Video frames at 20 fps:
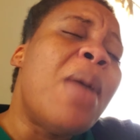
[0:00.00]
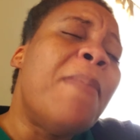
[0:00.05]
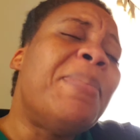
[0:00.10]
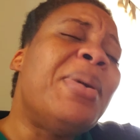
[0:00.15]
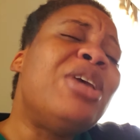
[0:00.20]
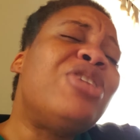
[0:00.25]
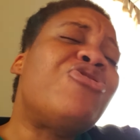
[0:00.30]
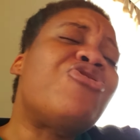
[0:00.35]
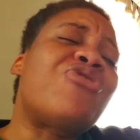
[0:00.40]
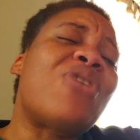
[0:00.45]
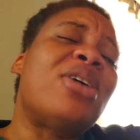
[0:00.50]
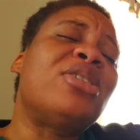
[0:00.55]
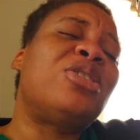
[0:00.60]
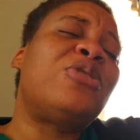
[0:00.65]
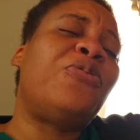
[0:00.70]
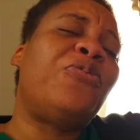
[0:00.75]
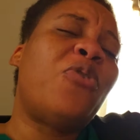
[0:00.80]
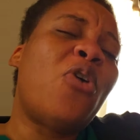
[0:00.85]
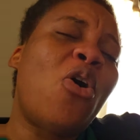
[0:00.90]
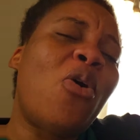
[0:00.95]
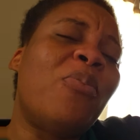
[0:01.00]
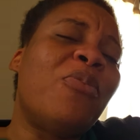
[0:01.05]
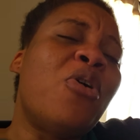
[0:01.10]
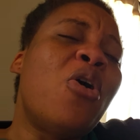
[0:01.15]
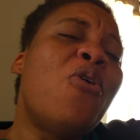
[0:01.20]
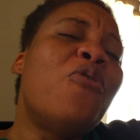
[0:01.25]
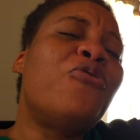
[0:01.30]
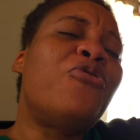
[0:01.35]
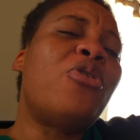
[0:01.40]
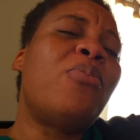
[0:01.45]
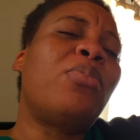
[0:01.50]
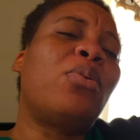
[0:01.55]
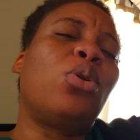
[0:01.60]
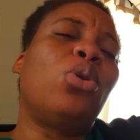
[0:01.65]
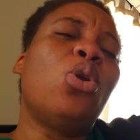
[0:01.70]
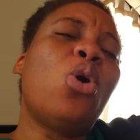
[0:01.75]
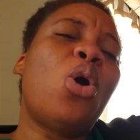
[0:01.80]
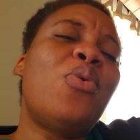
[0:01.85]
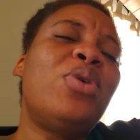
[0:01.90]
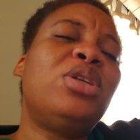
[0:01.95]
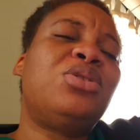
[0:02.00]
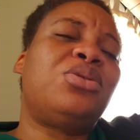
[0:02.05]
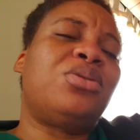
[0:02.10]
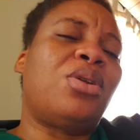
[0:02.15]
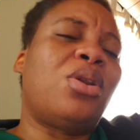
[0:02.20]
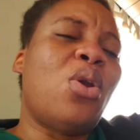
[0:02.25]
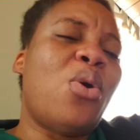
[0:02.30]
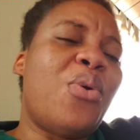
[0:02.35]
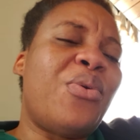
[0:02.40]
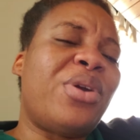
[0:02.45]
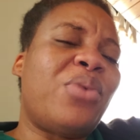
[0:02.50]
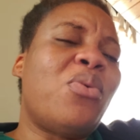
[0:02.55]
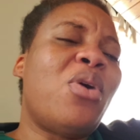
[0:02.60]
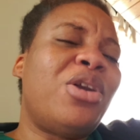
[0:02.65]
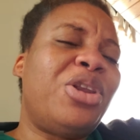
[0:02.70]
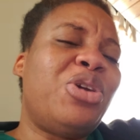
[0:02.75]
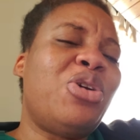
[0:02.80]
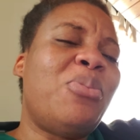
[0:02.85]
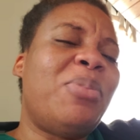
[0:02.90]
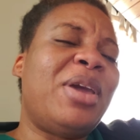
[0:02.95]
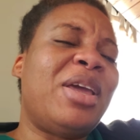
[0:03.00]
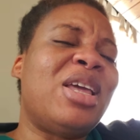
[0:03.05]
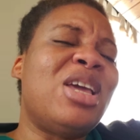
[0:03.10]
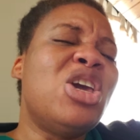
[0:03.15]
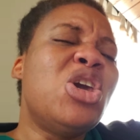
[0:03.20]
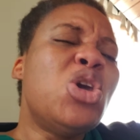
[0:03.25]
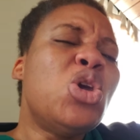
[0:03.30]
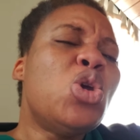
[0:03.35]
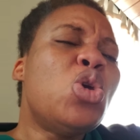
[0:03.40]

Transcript: be transformed from glory to glory." What do you mean?